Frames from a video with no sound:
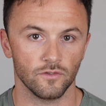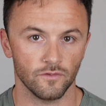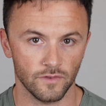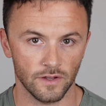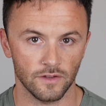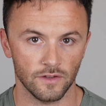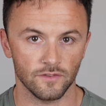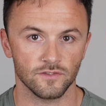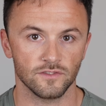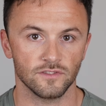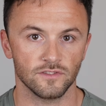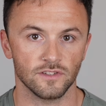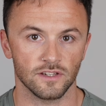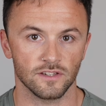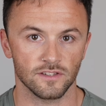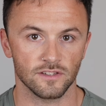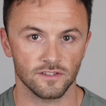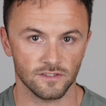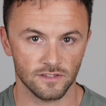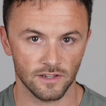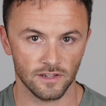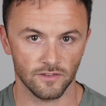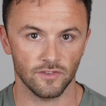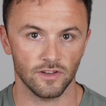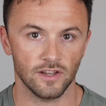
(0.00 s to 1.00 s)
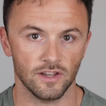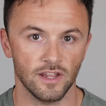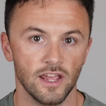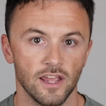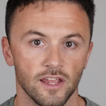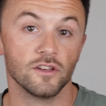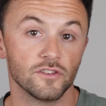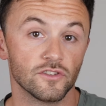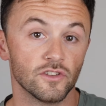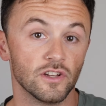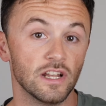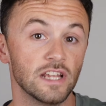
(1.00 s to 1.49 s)
5, 6, 7,
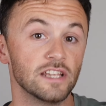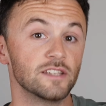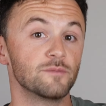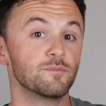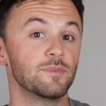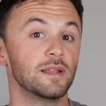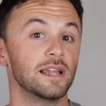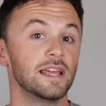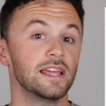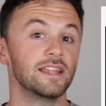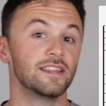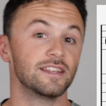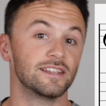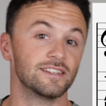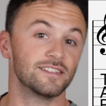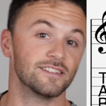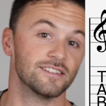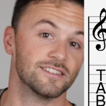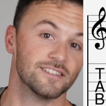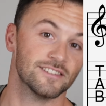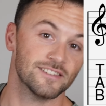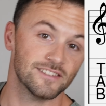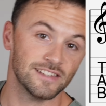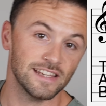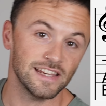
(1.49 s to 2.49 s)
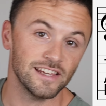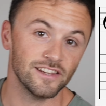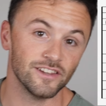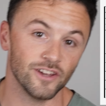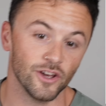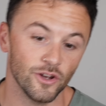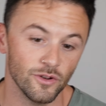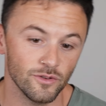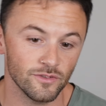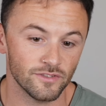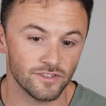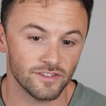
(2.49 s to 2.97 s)
8. So let's play this C
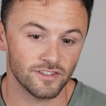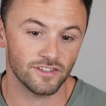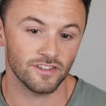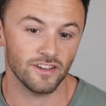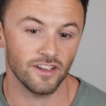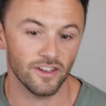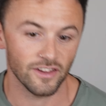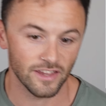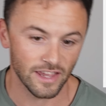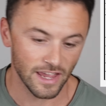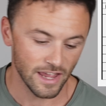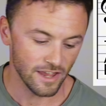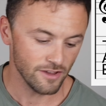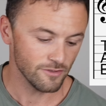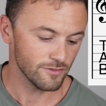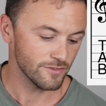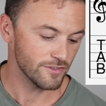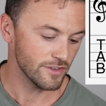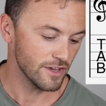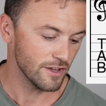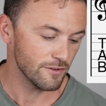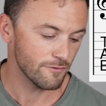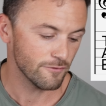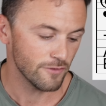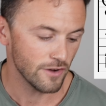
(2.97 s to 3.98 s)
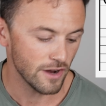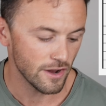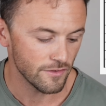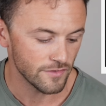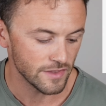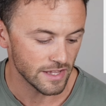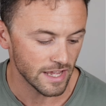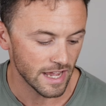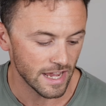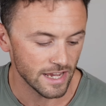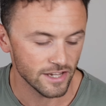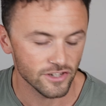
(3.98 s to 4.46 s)
note, okay? 3rd fret of
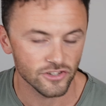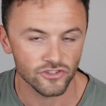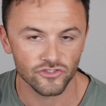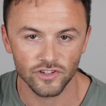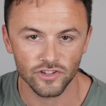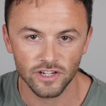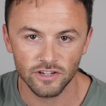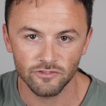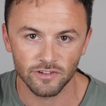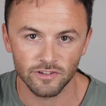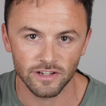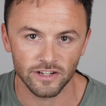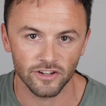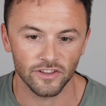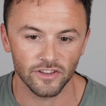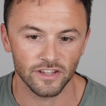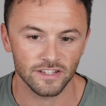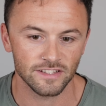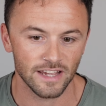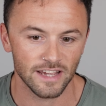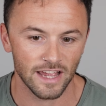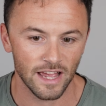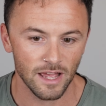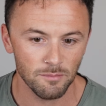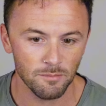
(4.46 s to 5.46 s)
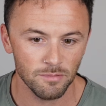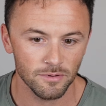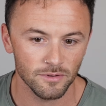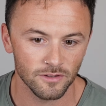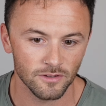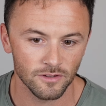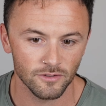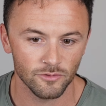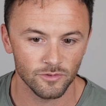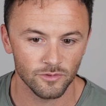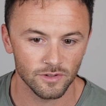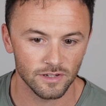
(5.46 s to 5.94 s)
the A string written on the tab.
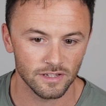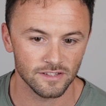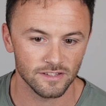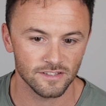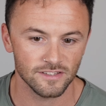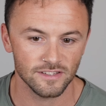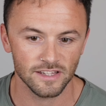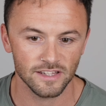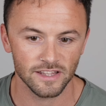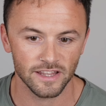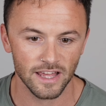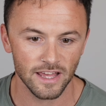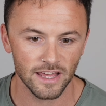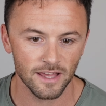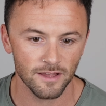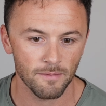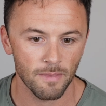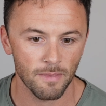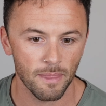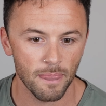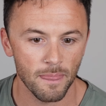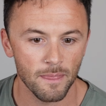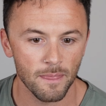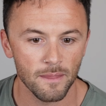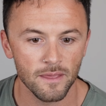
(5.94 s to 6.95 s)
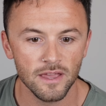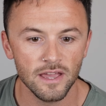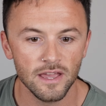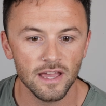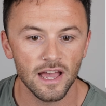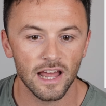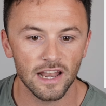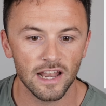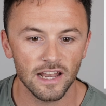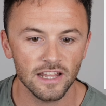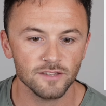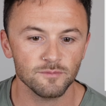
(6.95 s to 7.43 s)
You can see that.
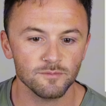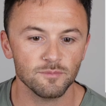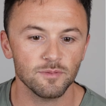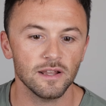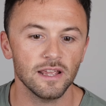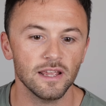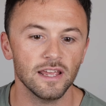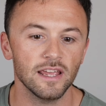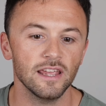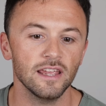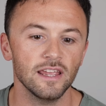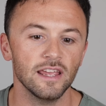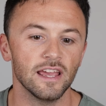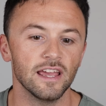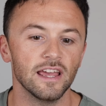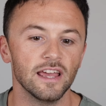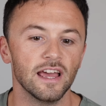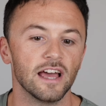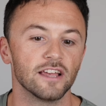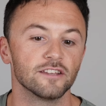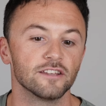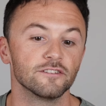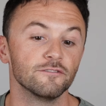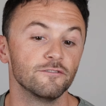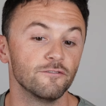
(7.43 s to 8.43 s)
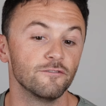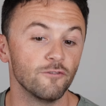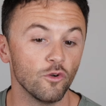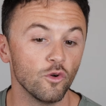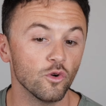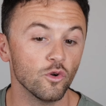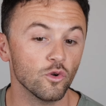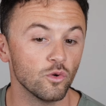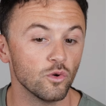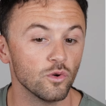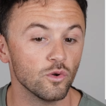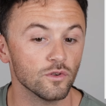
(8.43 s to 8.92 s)
And let's play it as
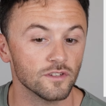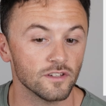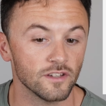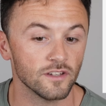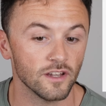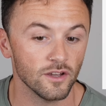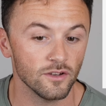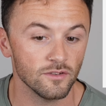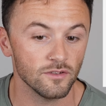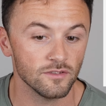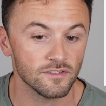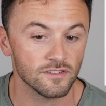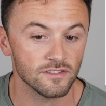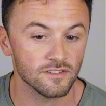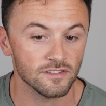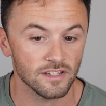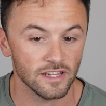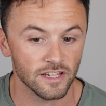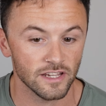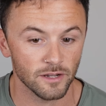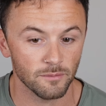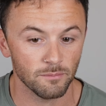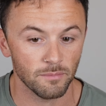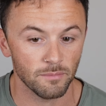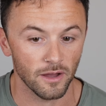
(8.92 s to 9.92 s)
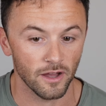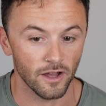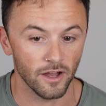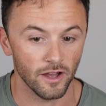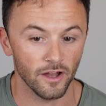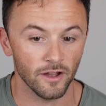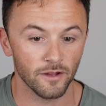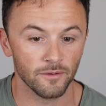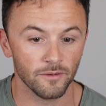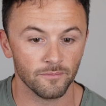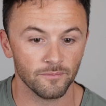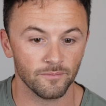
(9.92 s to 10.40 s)
4 quarter notes in a
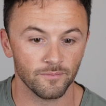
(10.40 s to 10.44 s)
bar.